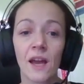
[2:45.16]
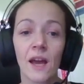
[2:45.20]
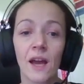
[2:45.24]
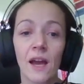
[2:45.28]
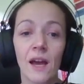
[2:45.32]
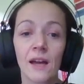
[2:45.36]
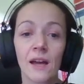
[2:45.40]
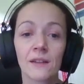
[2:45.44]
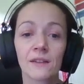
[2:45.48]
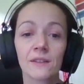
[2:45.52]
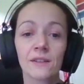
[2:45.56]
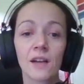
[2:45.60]

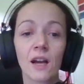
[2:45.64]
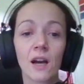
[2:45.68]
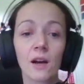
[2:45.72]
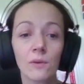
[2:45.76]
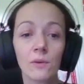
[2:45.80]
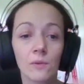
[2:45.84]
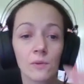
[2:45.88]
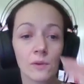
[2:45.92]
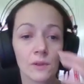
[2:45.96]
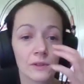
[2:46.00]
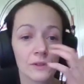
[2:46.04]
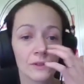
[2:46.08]
And
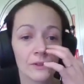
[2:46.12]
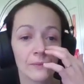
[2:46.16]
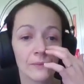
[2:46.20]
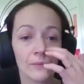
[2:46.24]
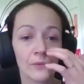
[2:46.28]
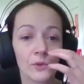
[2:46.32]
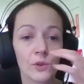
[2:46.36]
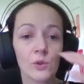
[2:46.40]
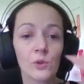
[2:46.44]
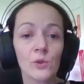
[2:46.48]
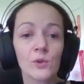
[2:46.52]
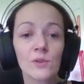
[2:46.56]
how
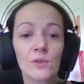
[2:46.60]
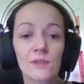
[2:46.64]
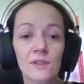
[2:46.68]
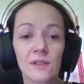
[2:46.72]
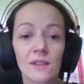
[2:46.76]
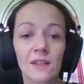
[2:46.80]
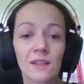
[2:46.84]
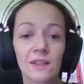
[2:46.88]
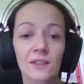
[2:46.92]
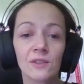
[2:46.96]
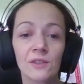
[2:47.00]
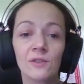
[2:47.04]
do you
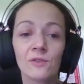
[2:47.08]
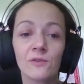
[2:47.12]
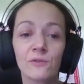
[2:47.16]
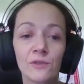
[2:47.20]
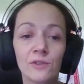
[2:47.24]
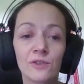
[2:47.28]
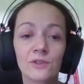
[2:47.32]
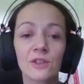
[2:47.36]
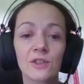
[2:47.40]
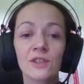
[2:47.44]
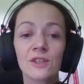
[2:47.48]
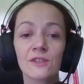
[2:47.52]
select new
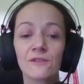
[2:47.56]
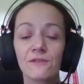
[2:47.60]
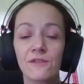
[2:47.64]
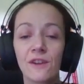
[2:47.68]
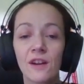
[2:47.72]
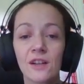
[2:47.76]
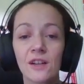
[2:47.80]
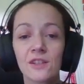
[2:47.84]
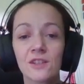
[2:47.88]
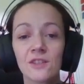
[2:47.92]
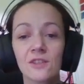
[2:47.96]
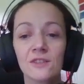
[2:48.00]
features,
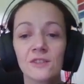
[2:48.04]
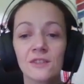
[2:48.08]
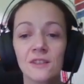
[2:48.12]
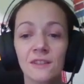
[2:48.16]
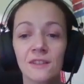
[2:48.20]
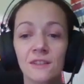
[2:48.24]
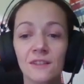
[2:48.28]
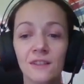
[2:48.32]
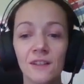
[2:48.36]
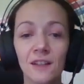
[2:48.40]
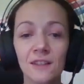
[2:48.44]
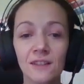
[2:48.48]
functions, and
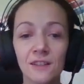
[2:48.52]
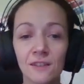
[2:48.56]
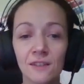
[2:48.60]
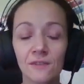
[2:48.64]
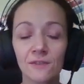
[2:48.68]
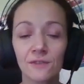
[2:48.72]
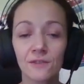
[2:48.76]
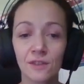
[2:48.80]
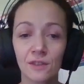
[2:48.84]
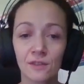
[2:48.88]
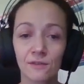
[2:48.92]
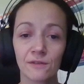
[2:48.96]
classes of
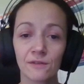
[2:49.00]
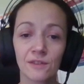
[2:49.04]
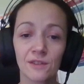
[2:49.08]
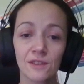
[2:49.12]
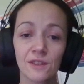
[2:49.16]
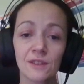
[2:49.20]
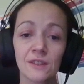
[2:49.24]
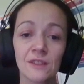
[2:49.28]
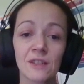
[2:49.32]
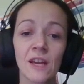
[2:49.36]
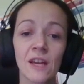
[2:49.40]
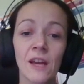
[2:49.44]

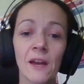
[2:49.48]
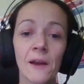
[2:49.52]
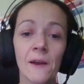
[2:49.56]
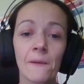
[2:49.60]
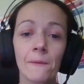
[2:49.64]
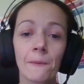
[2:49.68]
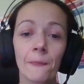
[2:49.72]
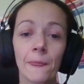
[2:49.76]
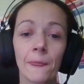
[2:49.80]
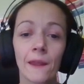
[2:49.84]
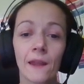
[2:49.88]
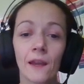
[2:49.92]
services?
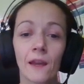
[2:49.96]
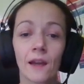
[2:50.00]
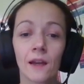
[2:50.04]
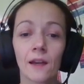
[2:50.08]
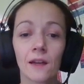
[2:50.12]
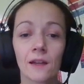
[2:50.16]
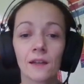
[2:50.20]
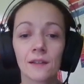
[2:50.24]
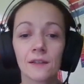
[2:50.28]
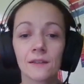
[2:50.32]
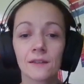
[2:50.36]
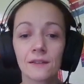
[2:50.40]

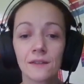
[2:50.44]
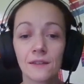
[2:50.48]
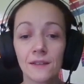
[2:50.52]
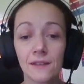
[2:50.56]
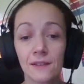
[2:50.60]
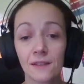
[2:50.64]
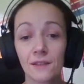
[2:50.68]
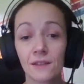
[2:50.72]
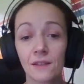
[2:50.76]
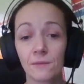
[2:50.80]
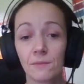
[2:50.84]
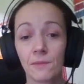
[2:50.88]
These
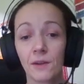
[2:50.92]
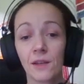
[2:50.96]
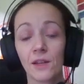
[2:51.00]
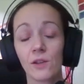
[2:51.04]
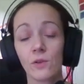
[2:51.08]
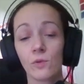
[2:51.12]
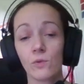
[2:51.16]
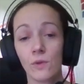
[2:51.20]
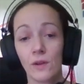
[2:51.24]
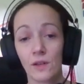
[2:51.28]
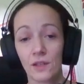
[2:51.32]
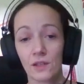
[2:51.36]
are the main
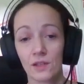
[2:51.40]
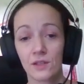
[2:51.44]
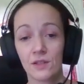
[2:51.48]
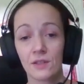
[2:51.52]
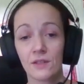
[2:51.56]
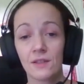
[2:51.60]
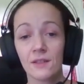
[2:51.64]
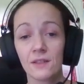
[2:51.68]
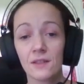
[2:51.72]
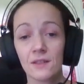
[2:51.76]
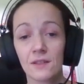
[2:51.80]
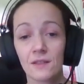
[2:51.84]

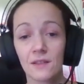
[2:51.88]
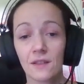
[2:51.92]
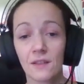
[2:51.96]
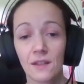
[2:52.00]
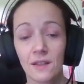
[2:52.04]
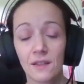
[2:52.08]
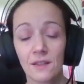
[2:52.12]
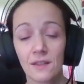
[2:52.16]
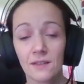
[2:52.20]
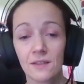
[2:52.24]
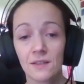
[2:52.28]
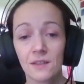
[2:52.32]
questions
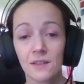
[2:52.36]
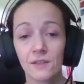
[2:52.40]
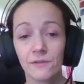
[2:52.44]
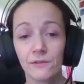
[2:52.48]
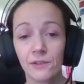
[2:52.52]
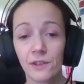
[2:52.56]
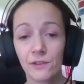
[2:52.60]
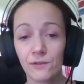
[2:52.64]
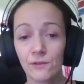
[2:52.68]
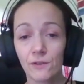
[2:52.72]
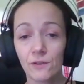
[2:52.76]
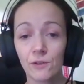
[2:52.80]
that a
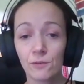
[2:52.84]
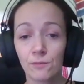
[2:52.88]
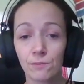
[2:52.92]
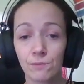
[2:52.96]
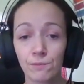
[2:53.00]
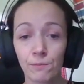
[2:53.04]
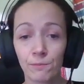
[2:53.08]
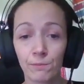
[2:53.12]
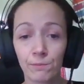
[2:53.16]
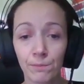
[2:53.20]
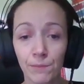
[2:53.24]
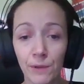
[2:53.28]
fit for
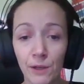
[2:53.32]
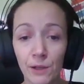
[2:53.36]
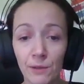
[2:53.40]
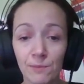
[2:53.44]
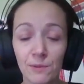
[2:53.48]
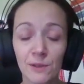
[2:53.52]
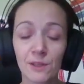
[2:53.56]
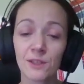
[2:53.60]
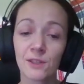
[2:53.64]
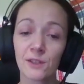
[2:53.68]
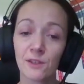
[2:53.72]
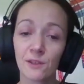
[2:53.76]

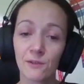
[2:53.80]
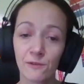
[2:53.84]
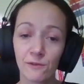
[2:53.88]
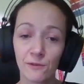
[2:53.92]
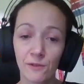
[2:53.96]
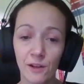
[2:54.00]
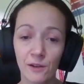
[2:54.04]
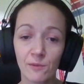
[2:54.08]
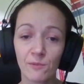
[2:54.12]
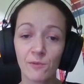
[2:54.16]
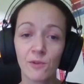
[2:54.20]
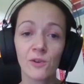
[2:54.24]
purpose
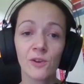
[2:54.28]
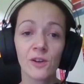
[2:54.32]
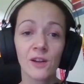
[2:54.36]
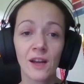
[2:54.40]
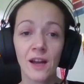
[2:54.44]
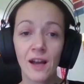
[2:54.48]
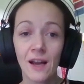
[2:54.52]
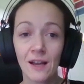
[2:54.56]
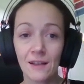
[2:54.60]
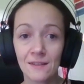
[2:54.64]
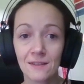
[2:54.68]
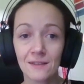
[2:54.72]
framework
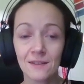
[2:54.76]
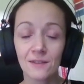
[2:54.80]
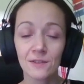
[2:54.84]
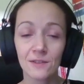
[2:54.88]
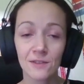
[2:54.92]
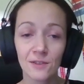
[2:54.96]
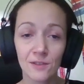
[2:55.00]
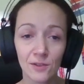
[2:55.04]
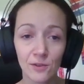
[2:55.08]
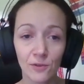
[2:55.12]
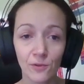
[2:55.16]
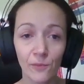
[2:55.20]

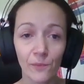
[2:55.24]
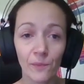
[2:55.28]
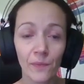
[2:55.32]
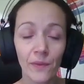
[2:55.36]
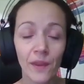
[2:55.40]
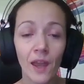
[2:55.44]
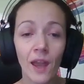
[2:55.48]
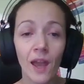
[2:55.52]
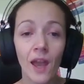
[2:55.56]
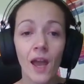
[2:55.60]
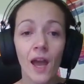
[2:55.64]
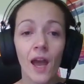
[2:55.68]
answers to.
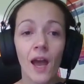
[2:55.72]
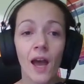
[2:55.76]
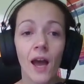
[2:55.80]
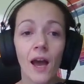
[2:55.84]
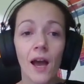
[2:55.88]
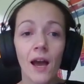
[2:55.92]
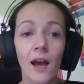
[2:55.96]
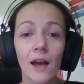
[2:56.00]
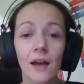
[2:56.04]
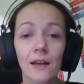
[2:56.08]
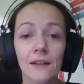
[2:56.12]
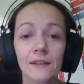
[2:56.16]

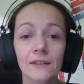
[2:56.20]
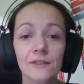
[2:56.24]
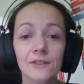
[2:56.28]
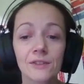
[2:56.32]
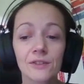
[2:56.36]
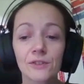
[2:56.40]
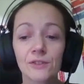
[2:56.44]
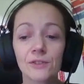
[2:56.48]
And